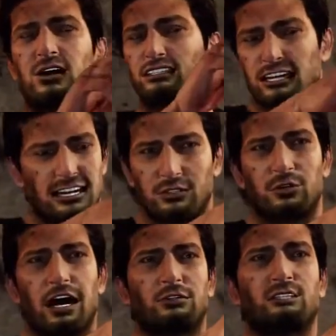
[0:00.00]
Sully, kick
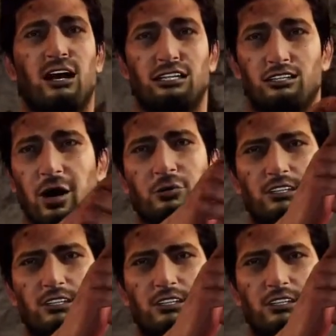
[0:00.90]
her out and shut the door.